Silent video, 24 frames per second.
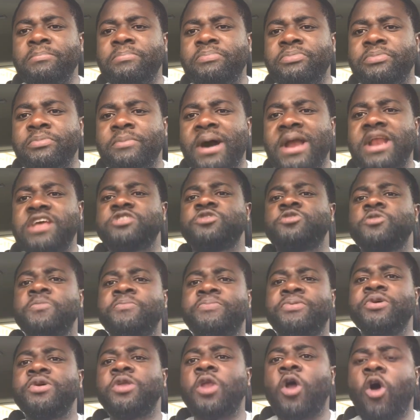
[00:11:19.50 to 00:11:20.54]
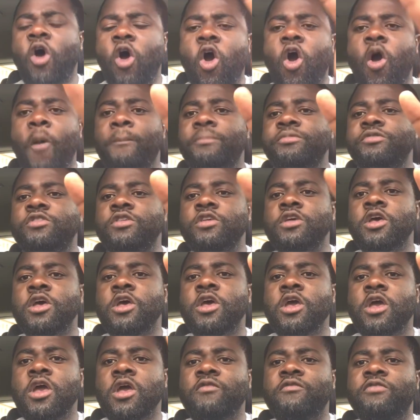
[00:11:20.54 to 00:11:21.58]
managed to build homes
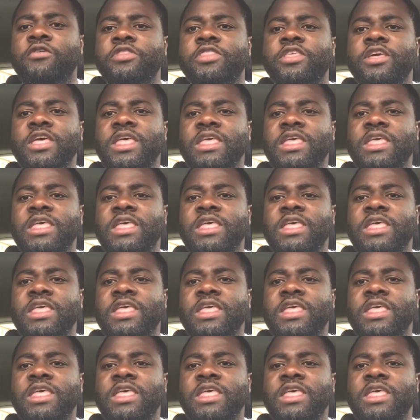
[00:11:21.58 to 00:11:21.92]
for